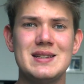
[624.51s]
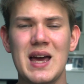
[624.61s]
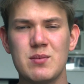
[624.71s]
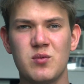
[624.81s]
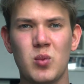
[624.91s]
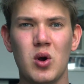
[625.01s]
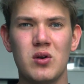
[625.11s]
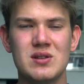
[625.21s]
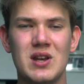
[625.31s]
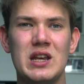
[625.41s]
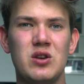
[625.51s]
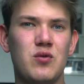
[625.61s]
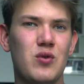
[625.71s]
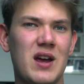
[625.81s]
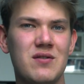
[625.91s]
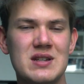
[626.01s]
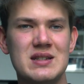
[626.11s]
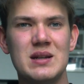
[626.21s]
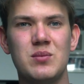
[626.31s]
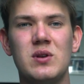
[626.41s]
type of person and you thrive in the
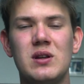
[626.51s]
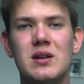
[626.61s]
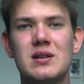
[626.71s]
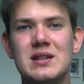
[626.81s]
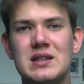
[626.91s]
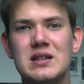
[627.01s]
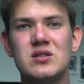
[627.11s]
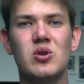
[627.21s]
cities,